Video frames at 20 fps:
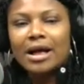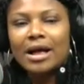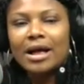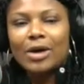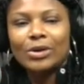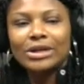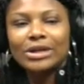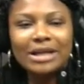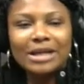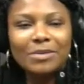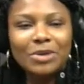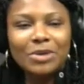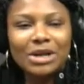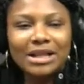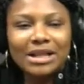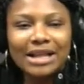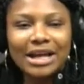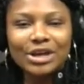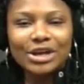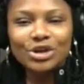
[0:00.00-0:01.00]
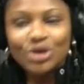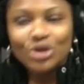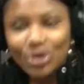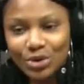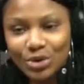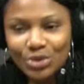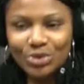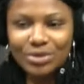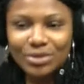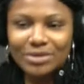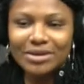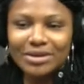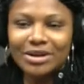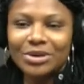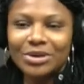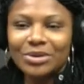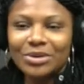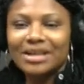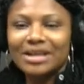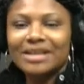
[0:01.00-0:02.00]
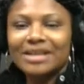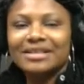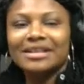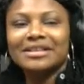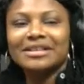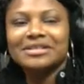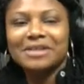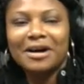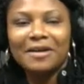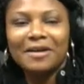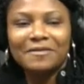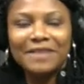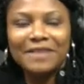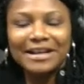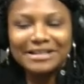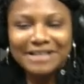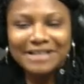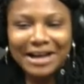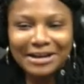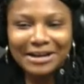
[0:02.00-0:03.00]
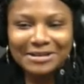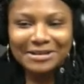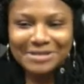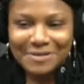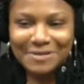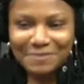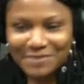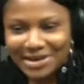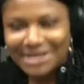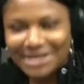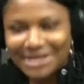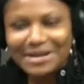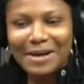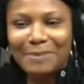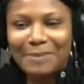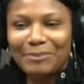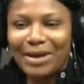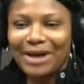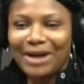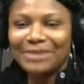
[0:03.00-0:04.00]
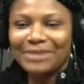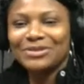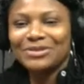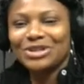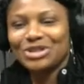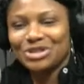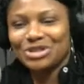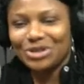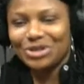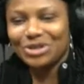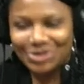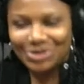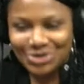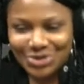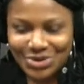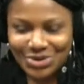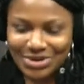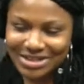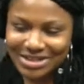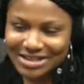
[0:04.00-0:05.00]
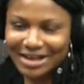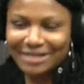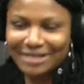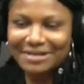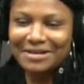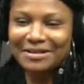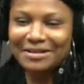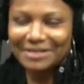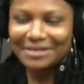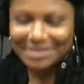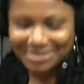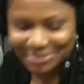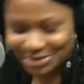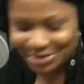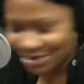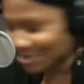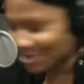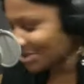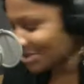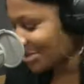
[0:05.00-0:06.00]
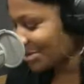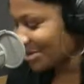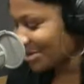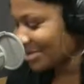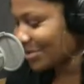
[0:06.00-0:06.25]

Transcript: you know, I'm going to let you, you know, kick things off and tell us a bit about the short stories, like the collection of short stories,